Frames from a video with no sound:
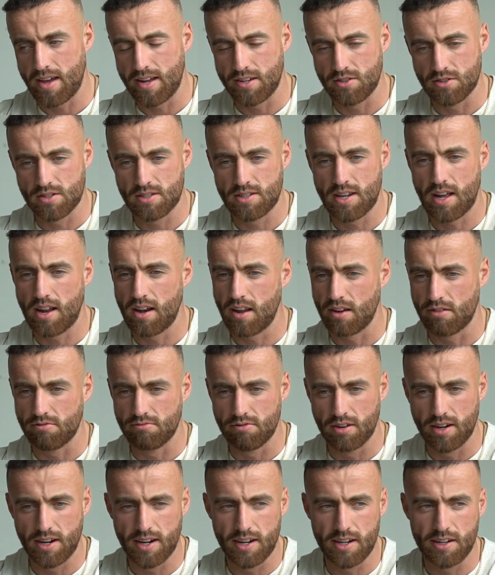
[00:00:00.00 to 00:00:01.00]
just that like
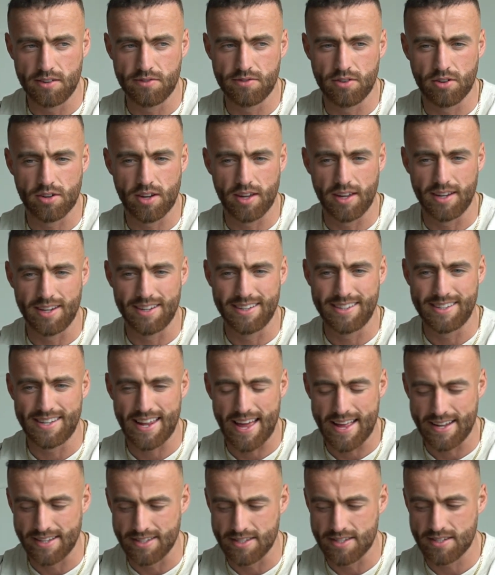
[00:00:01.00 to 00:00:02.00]
really fucking
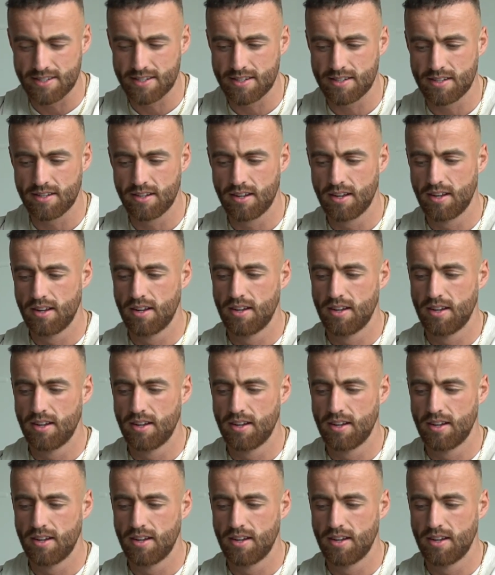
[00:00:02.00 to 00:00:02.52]
dense